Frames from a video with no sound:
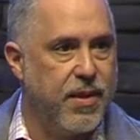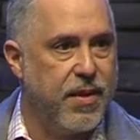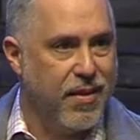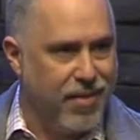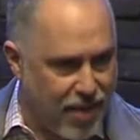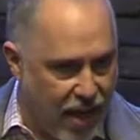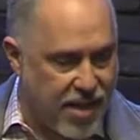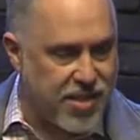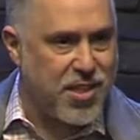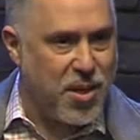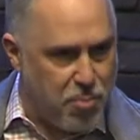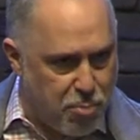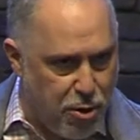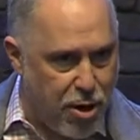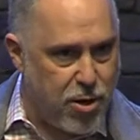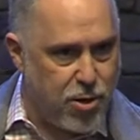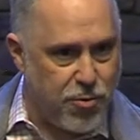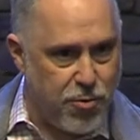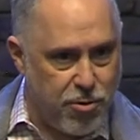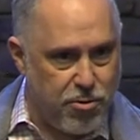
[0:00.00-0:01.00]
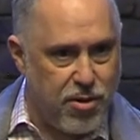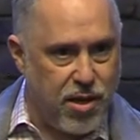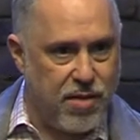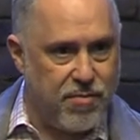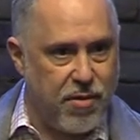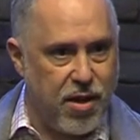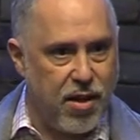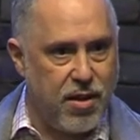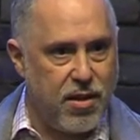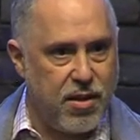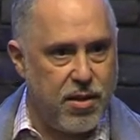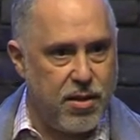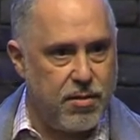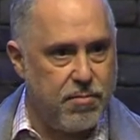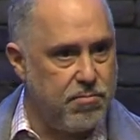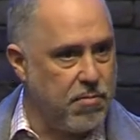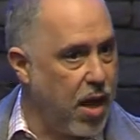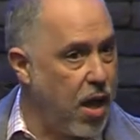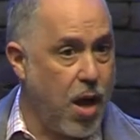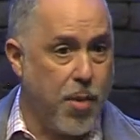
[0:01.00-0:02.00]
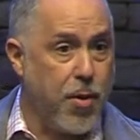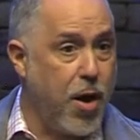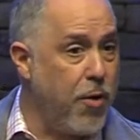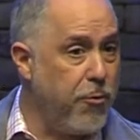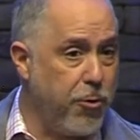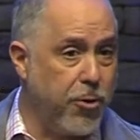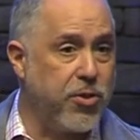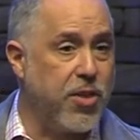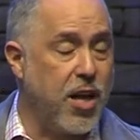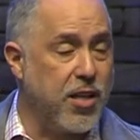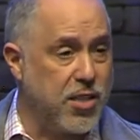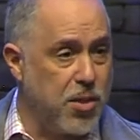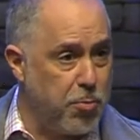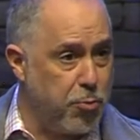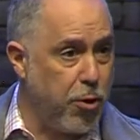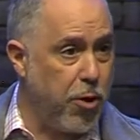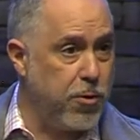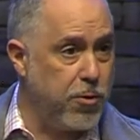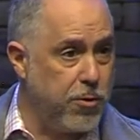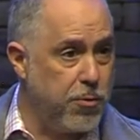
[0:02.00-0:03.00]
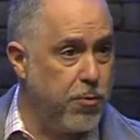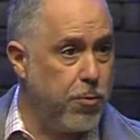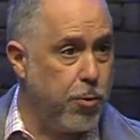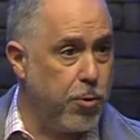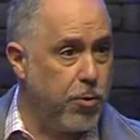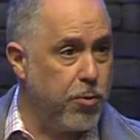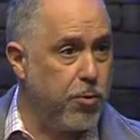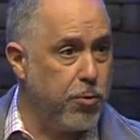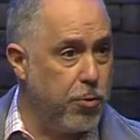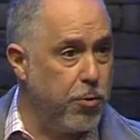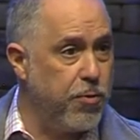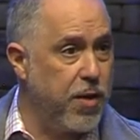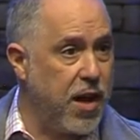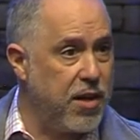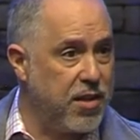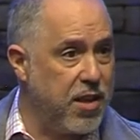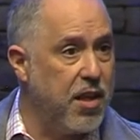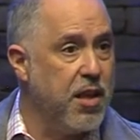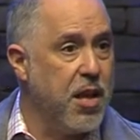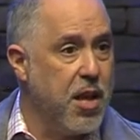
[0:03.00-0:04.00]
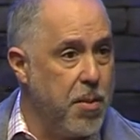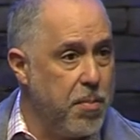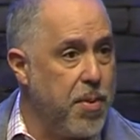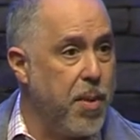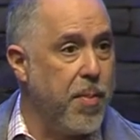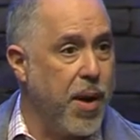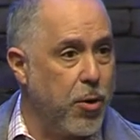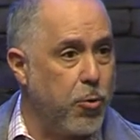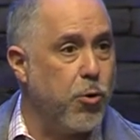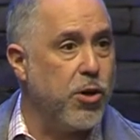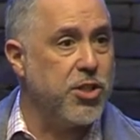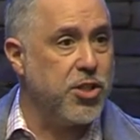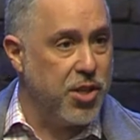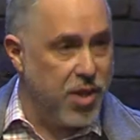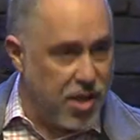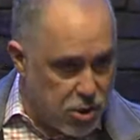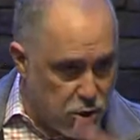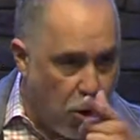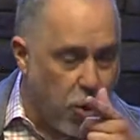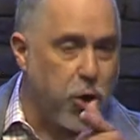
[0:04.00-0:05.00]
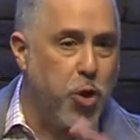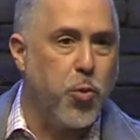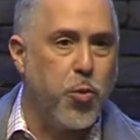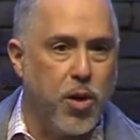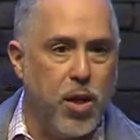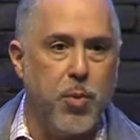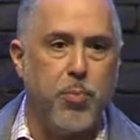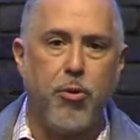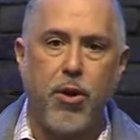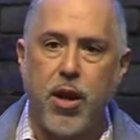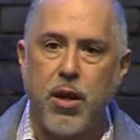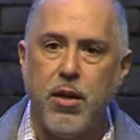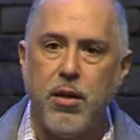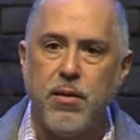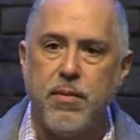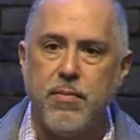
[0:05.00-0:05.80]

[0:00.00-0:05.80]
Thoughts and prayers for Uvalde. I'm all for thoughts and prayers for Uvalde, but my question is, are you really praying?